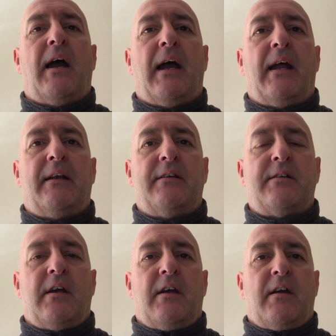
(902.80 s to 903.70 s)

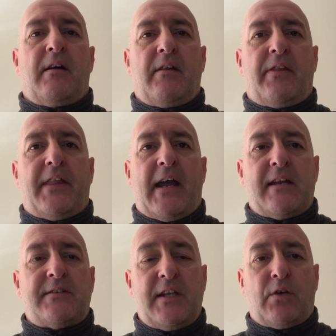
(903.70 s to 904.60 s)
and
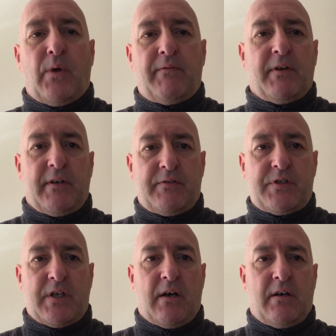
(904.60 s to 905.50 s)
that is the equivalent of
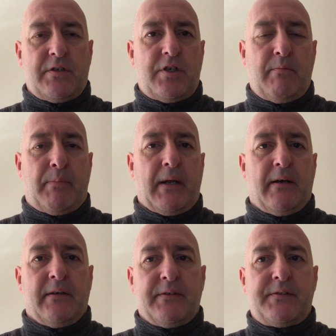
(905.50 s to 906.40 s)
starch in
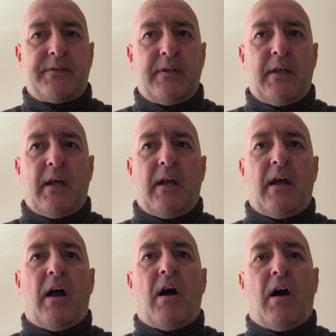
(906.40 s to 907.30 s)
plants.
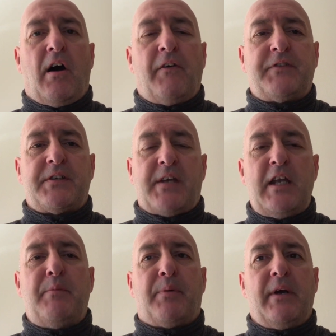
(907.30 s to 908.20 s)
After
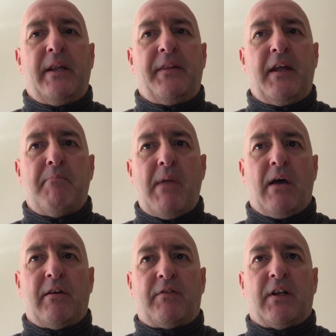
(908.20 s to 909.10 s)
tapering, the
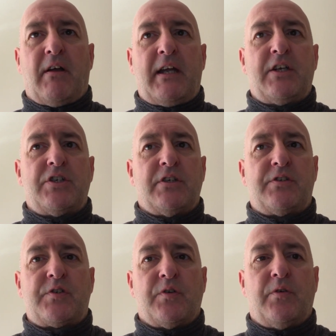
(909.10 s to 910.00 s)
amount of
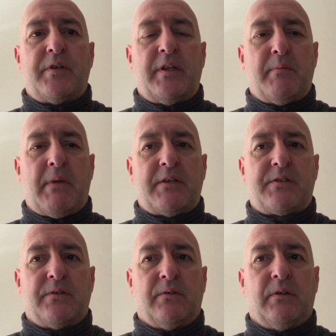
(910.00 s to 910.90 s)
glycogen stored in the
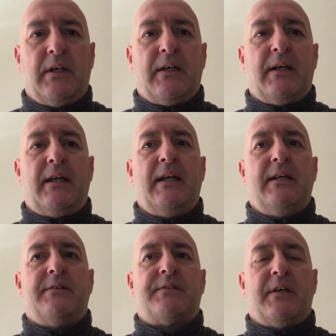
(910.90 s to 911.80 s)
muscle
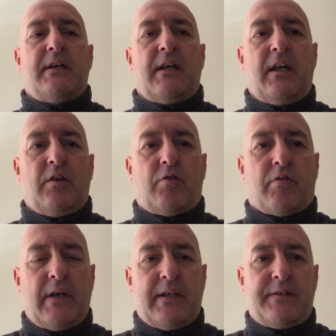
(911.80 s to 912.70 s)
is
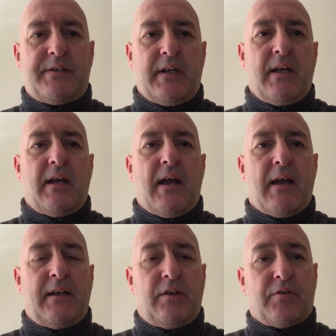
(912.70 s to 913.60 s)
increased,
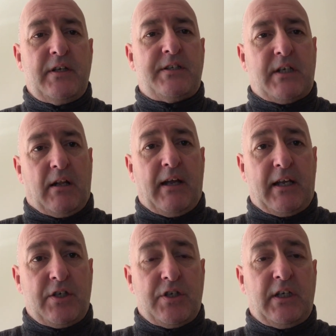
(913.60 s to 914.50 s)
and increased
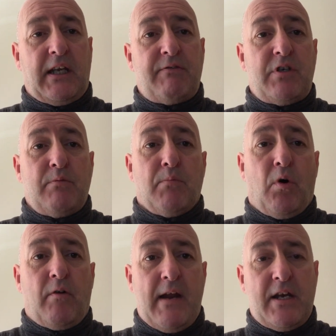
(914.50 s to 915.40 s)
glycogen gives you
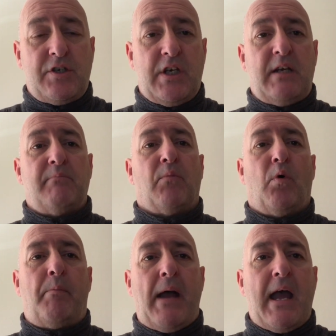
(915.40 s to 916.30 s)
more energy,
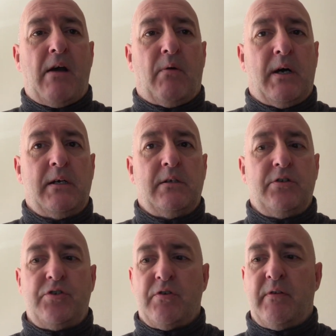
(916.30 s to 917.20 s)
more power
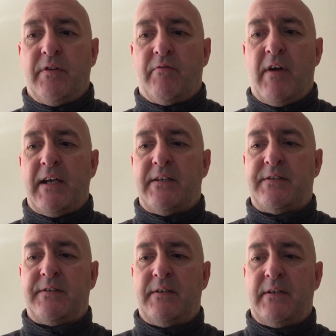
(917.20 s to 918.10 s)
during the
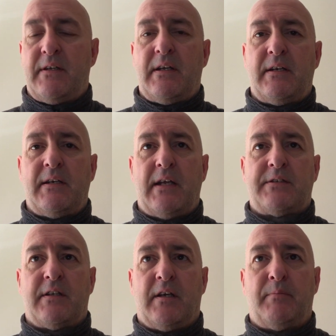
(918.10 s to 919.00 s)
race.
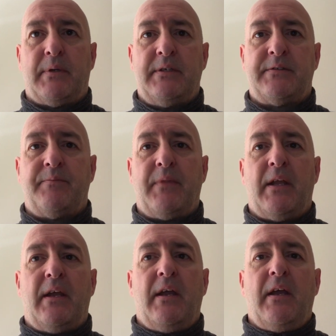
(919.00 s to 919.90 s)
Next slide, please.
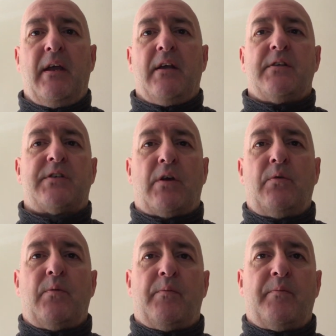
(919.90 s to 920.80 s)

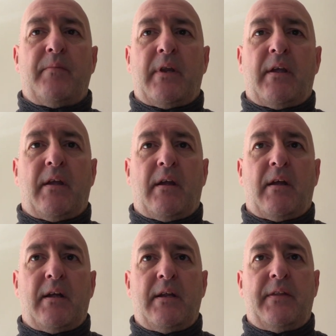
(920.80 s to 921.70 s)
So
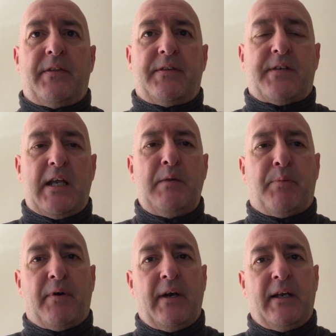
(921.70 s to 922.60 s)

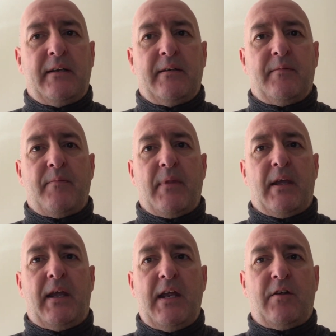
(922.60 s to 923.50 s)
tapering
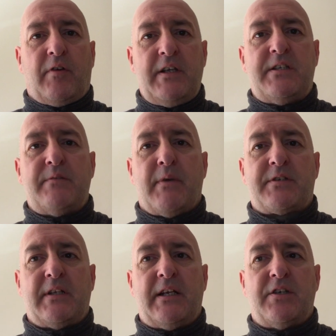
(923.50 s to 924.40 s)
increases
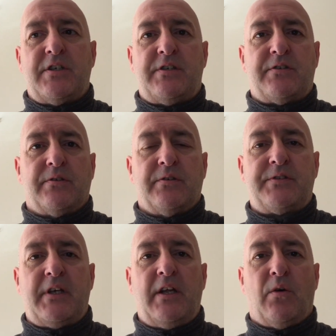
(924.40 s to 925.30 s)
muscle energy
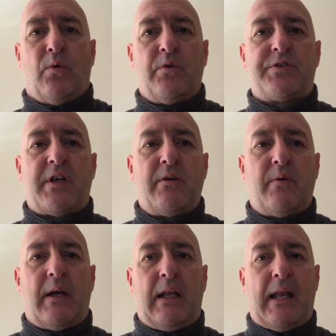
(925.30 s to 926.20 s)
stores. It
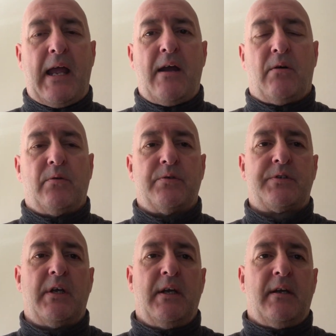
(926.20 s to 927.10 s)
also
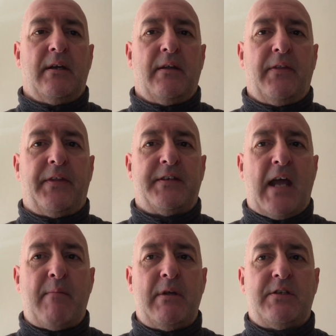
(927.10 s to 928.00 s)
allows the
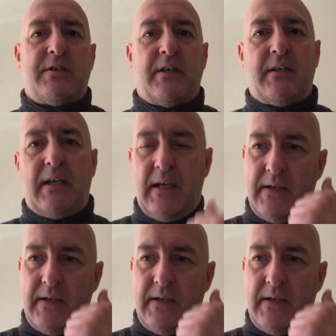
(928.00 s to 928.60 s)
damage that